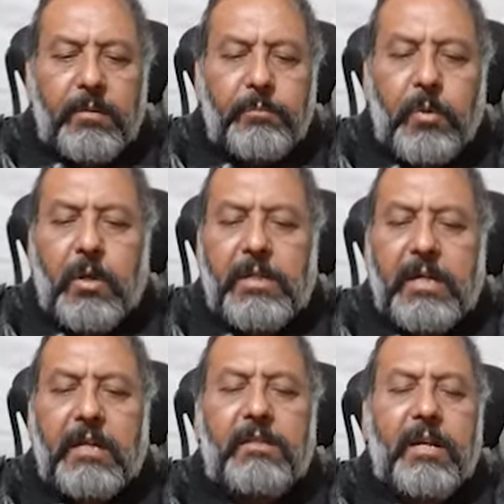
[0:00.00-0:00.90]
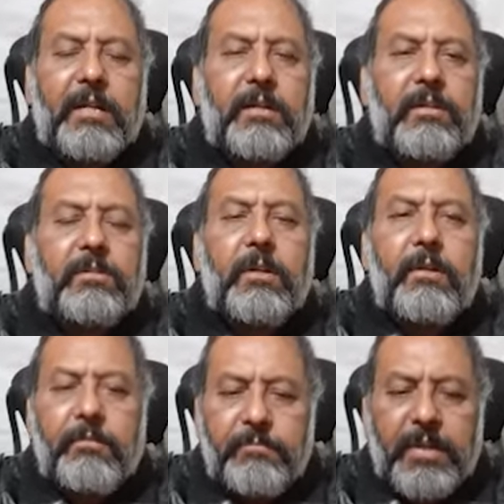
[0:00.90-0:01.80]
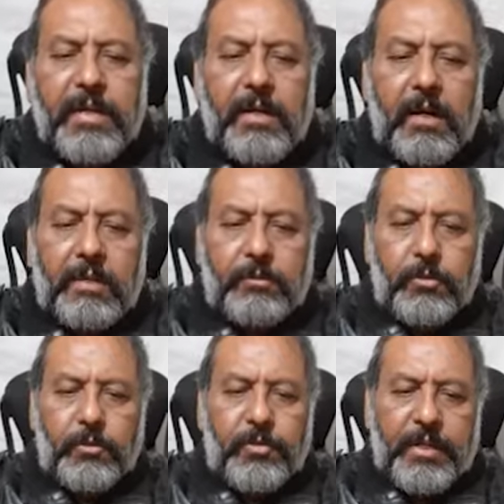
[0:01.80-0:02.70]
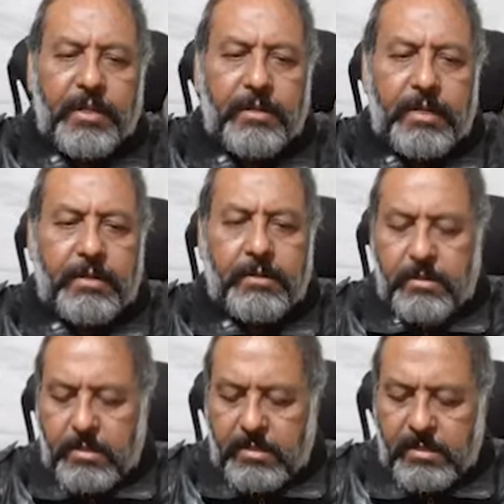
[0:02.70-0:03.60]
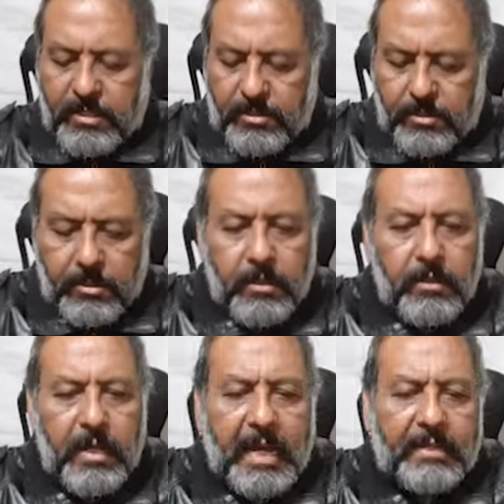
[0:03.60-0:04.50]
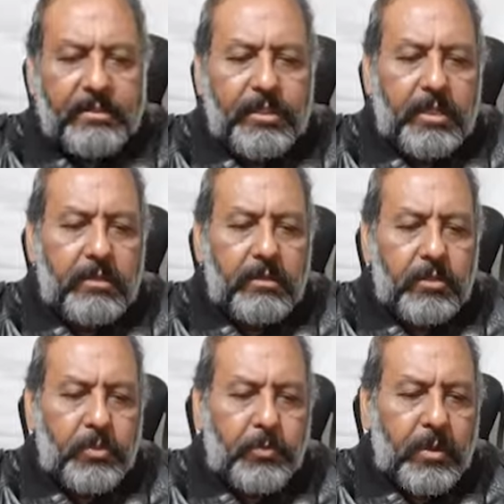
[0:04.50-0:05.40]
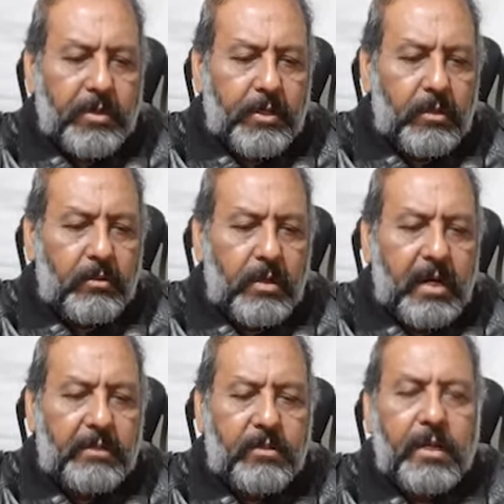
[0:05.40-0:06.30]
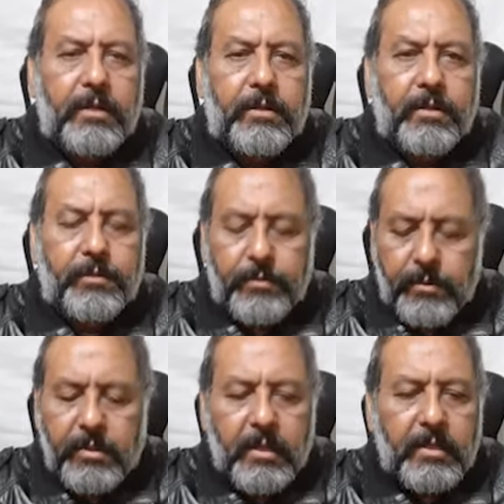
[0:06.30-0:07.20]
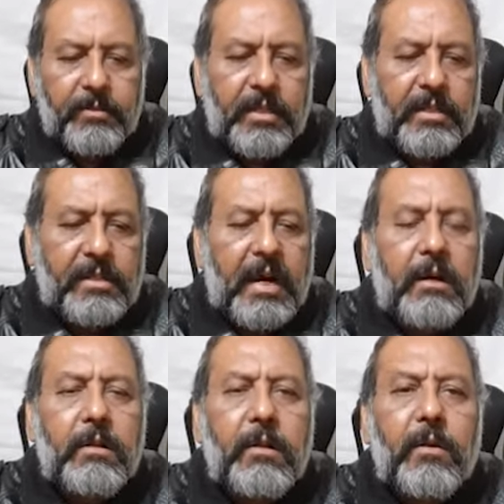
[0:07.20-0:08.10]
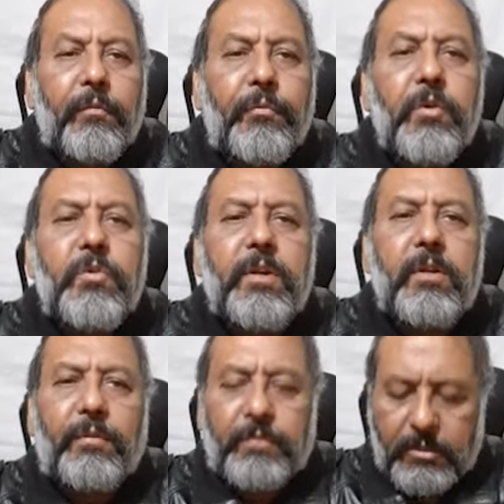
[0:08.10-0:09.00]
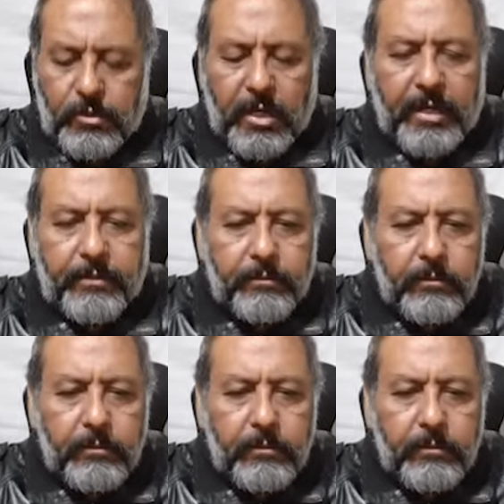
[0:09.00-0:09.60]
polyarthritis, may also seen in this axial spondyloarthritis. There's the fusion of the joint